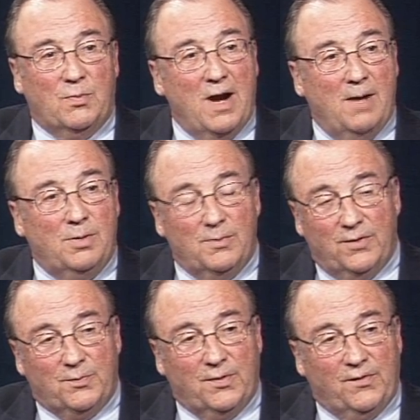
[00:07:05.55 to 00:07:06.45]
problem
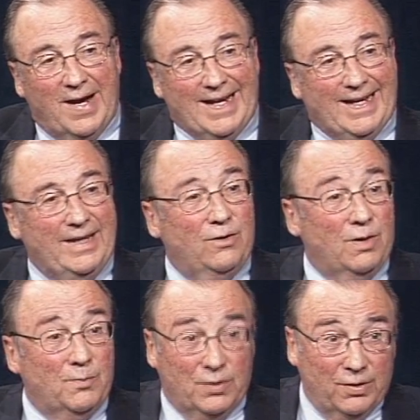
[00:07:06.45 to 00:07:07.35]
of providing your
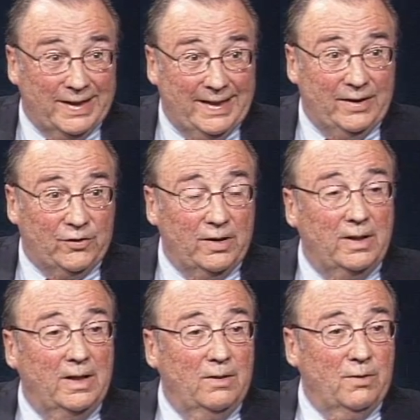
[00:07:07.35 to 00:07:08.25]
employees
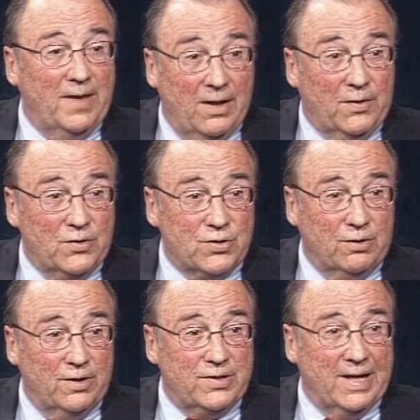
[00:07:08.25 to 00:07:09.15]
with health
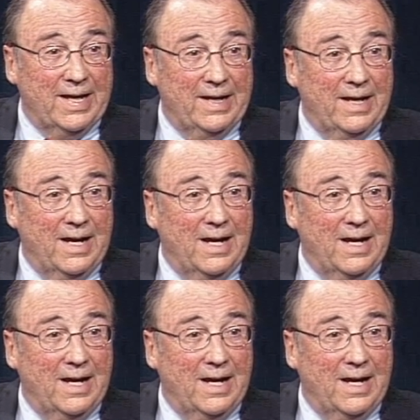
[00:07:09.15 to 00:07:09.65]
insurance, and